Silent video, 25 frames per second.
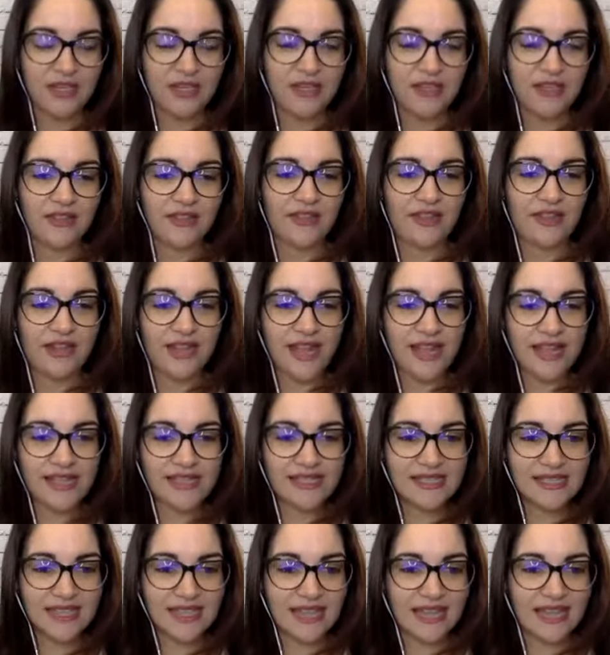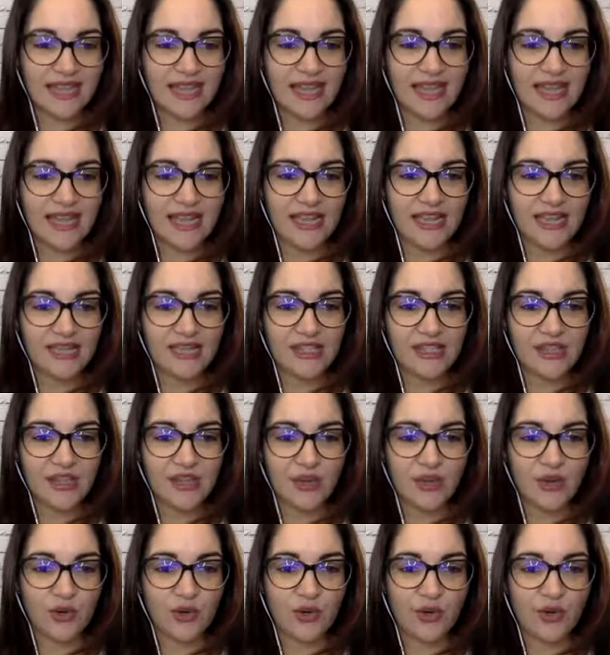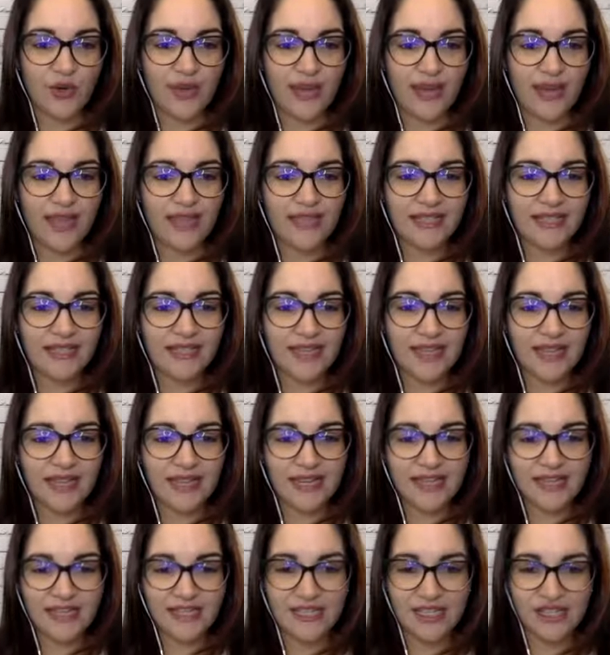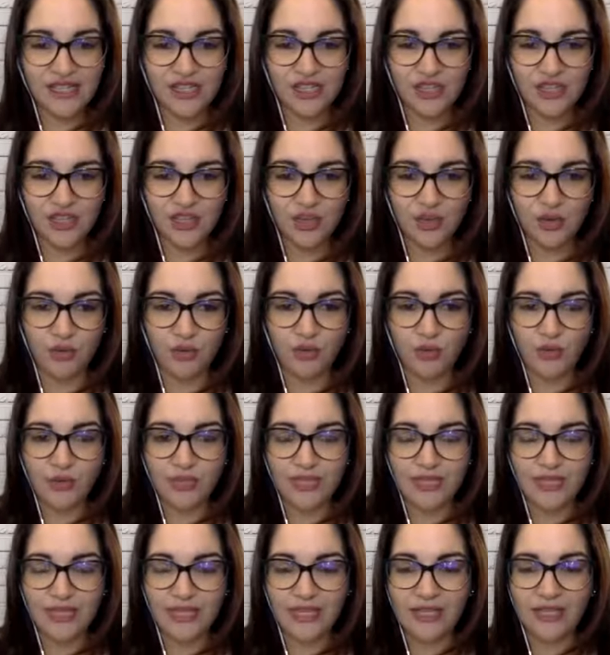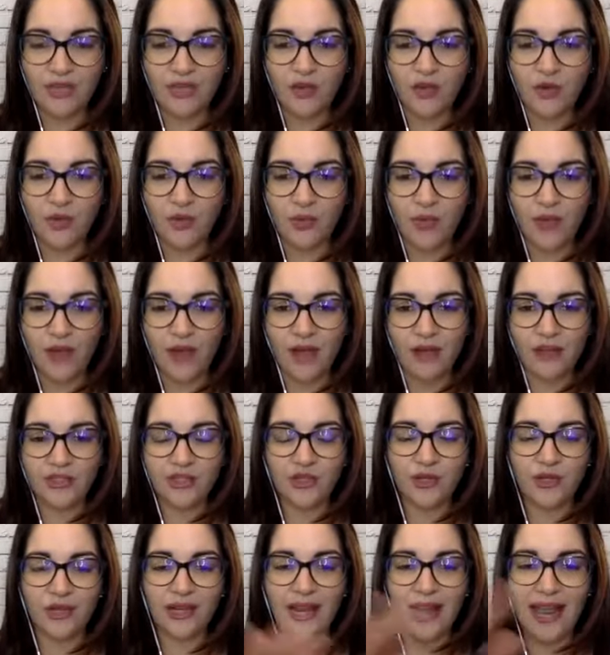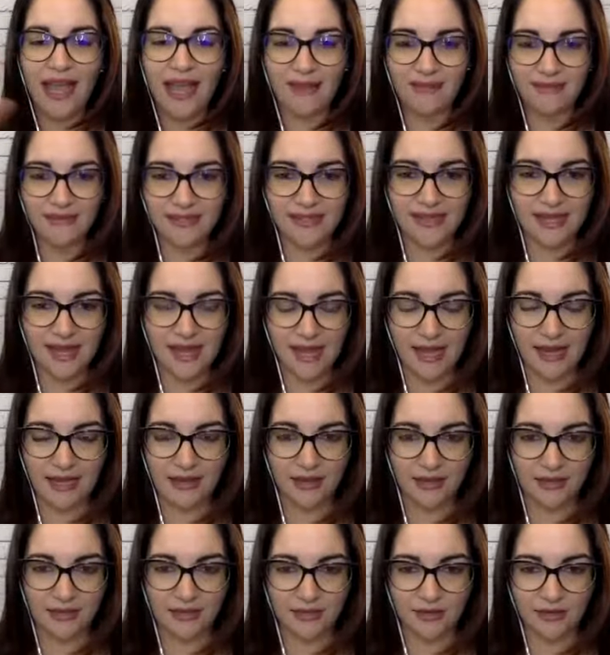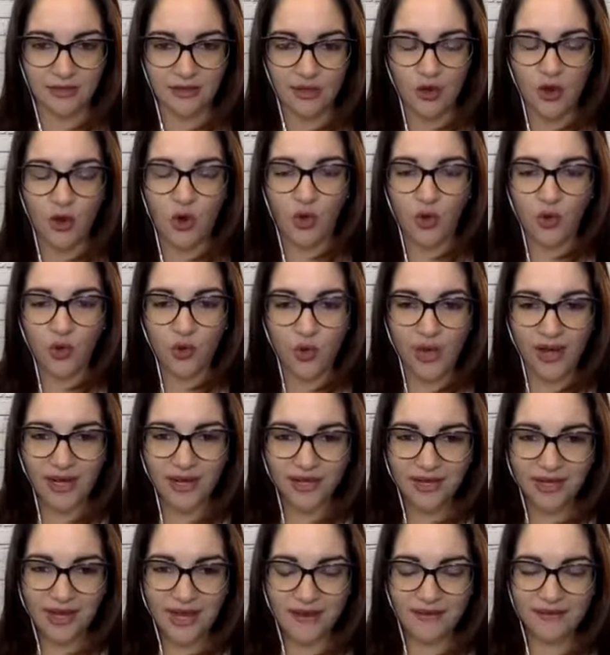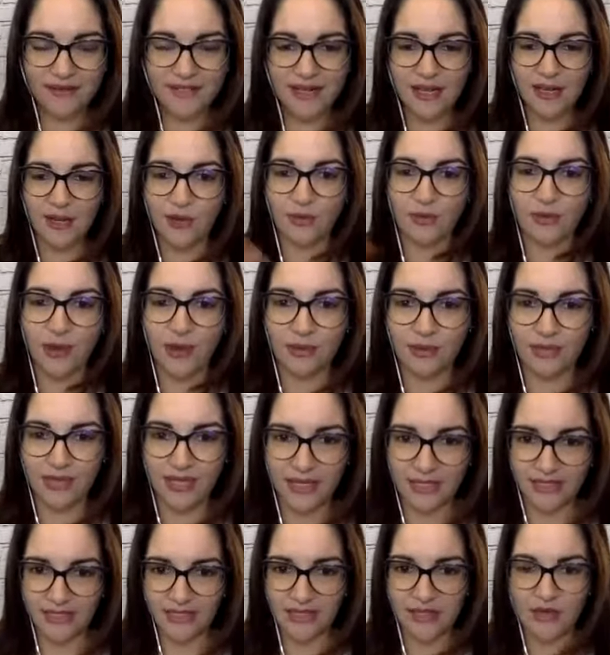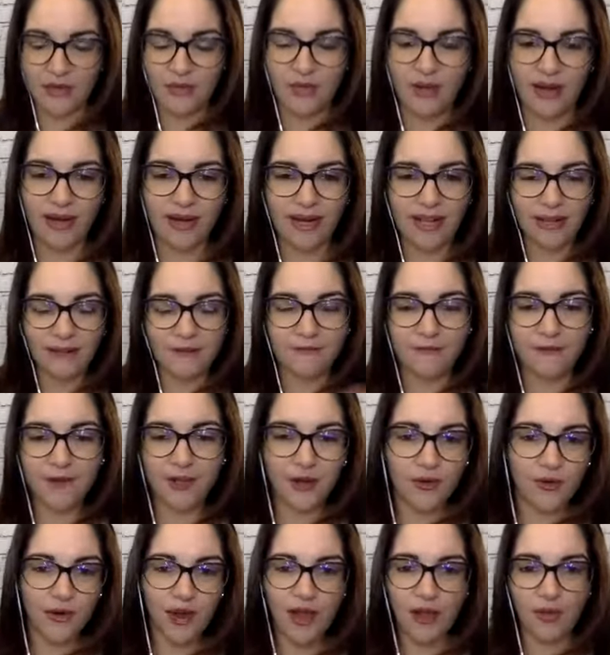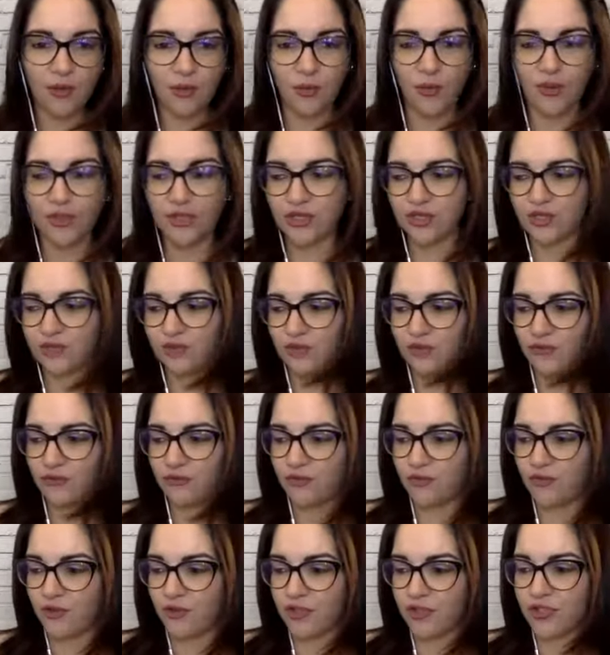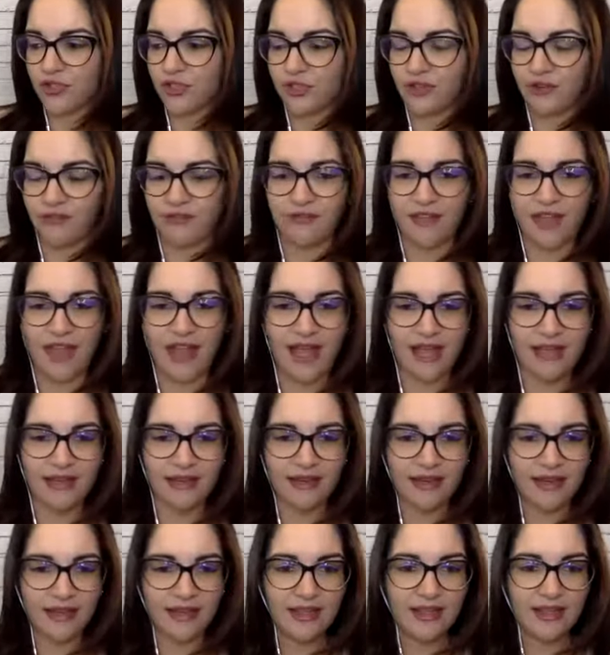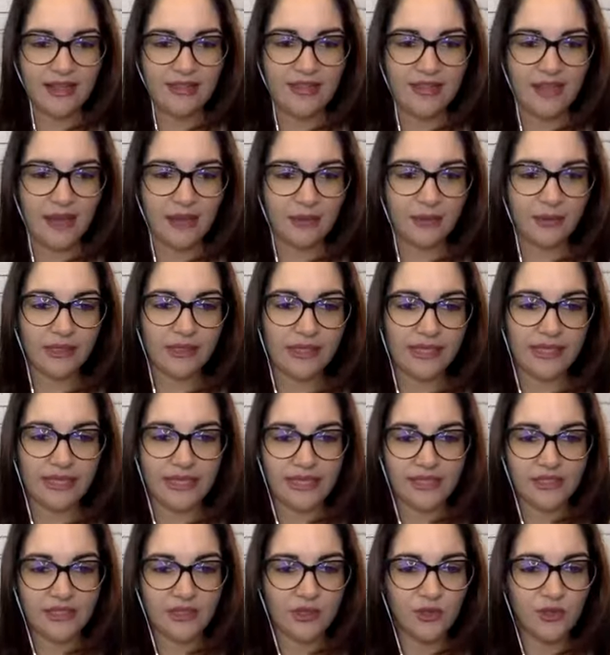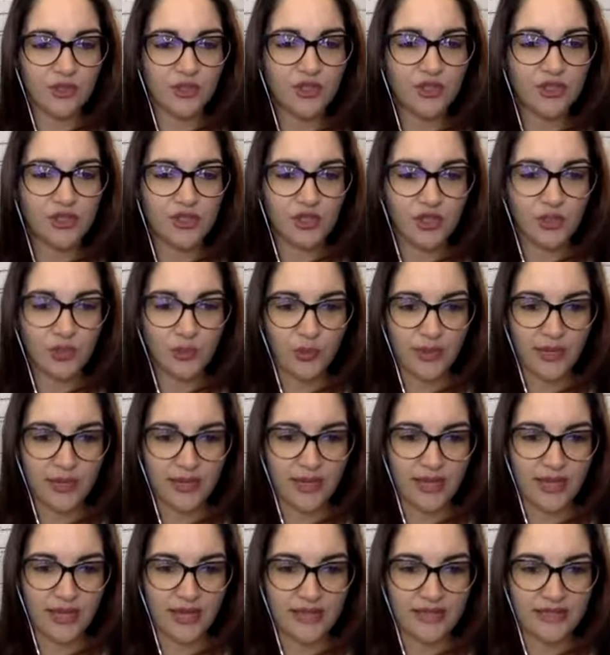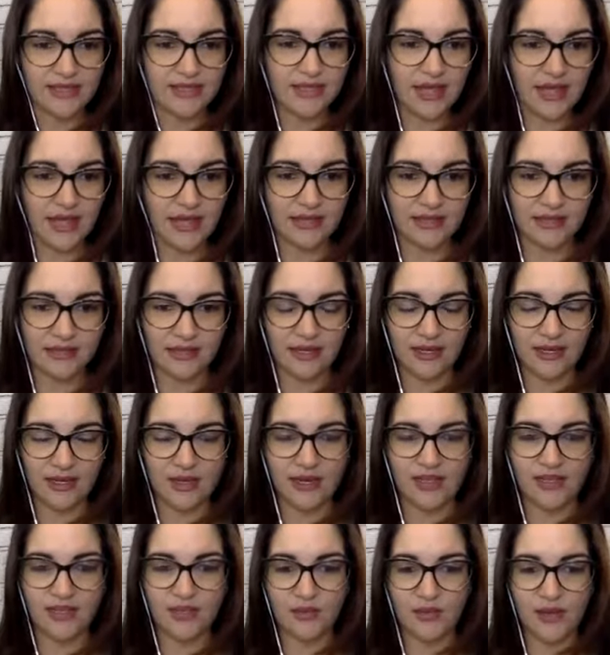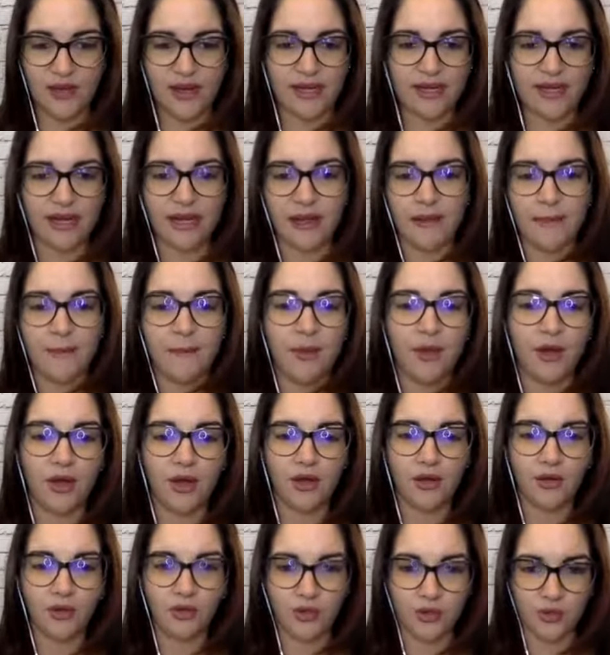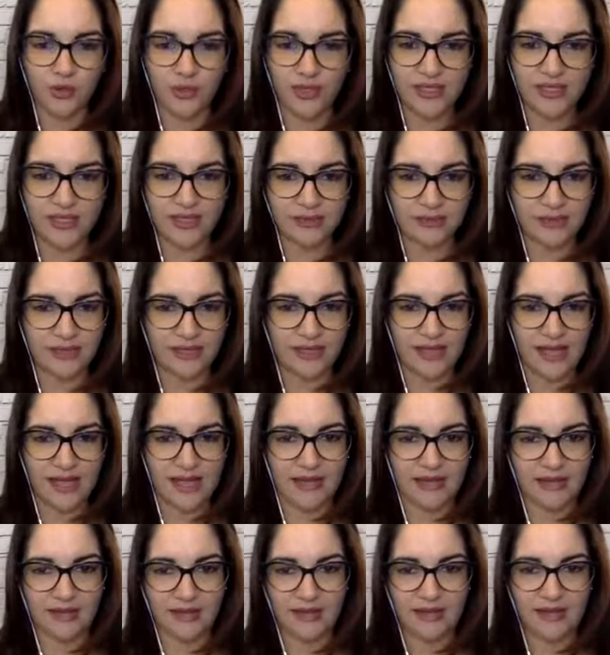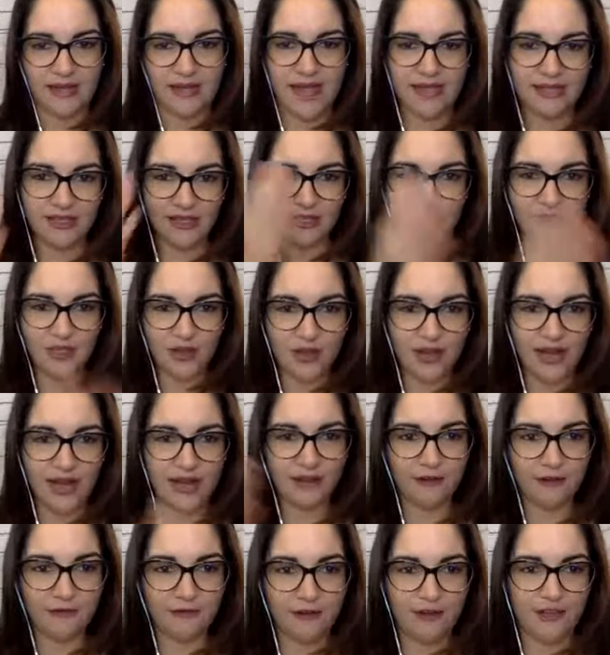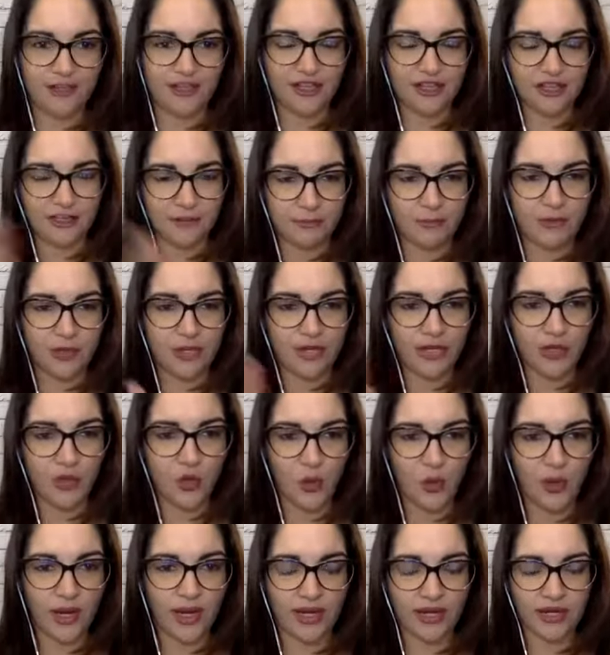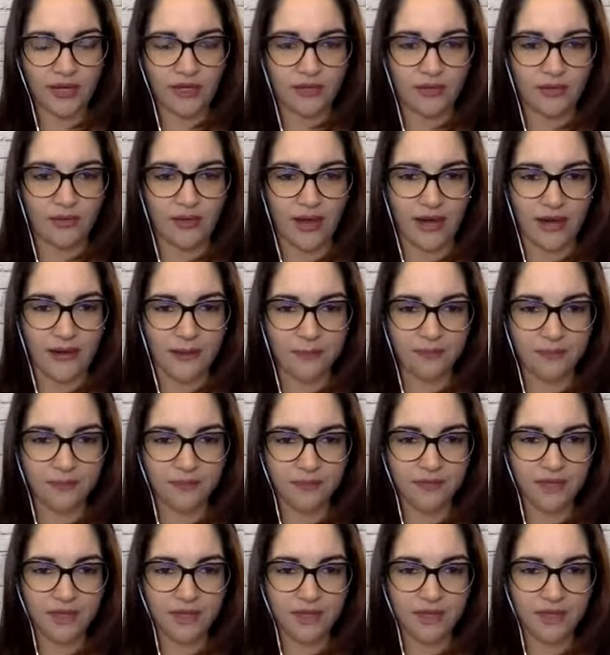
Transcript: The next thing is create and condition a routine around your lifestyle or create a lifestyle around it, right? Like figure out which version of that really is. Don't just do it and done unless you're writing like a book or doing something that has a start and a finish that's pretty quick, right?